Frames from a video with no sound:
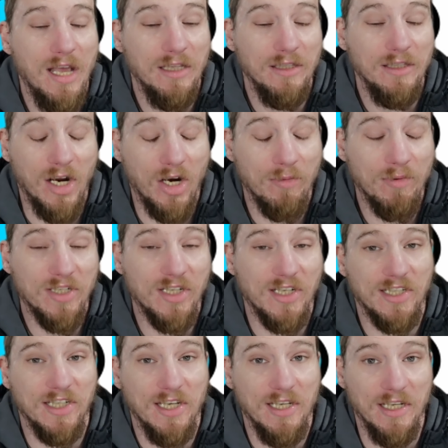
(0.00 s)
The Erebus
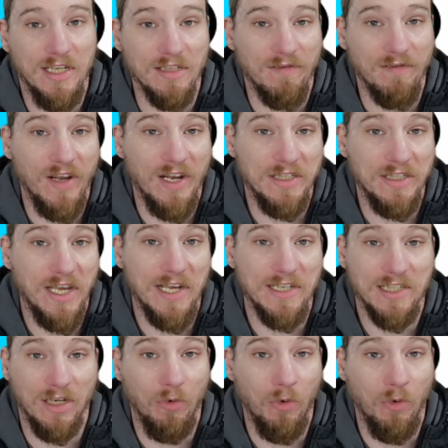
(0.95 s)
Ascent is a
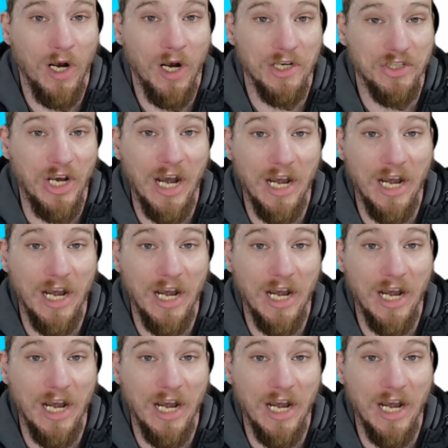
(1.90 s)
fantastic watch. I have